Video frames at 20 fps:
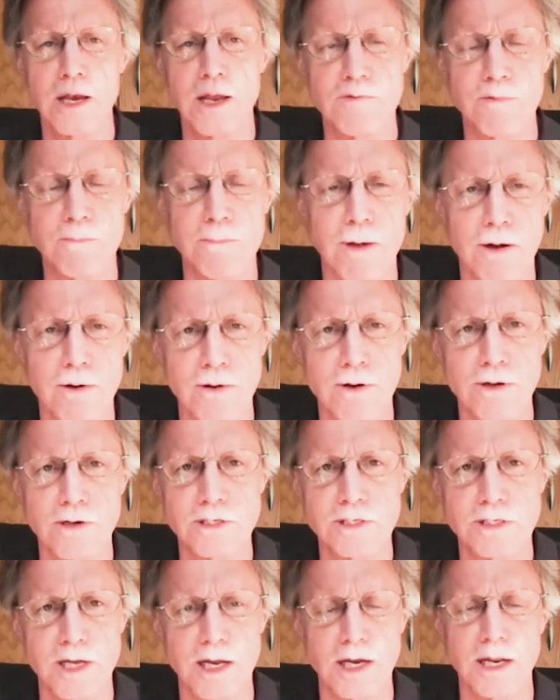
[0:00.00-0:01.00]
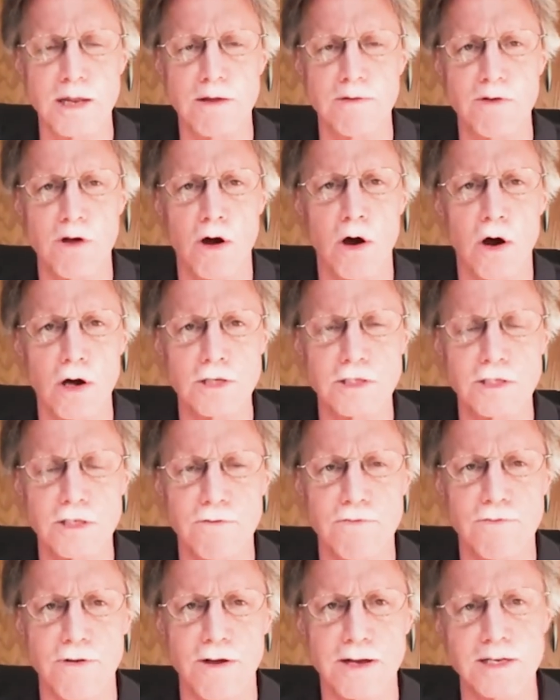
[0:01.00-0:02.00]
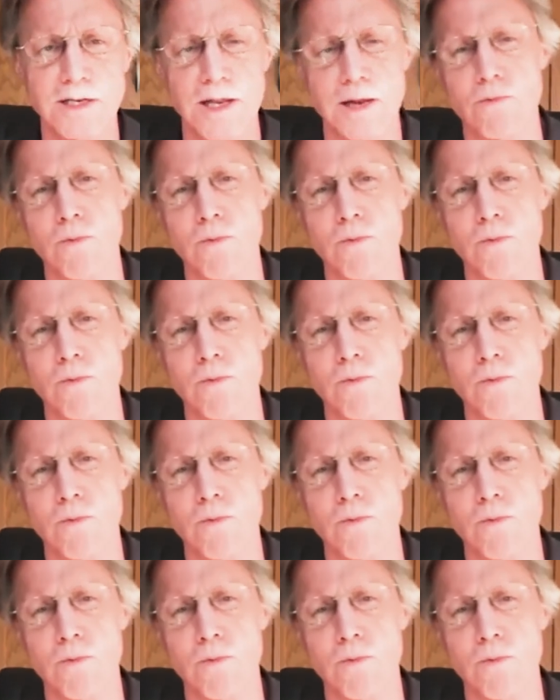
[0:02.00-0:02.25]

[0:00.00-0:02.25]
to have a better understanding of cause and effect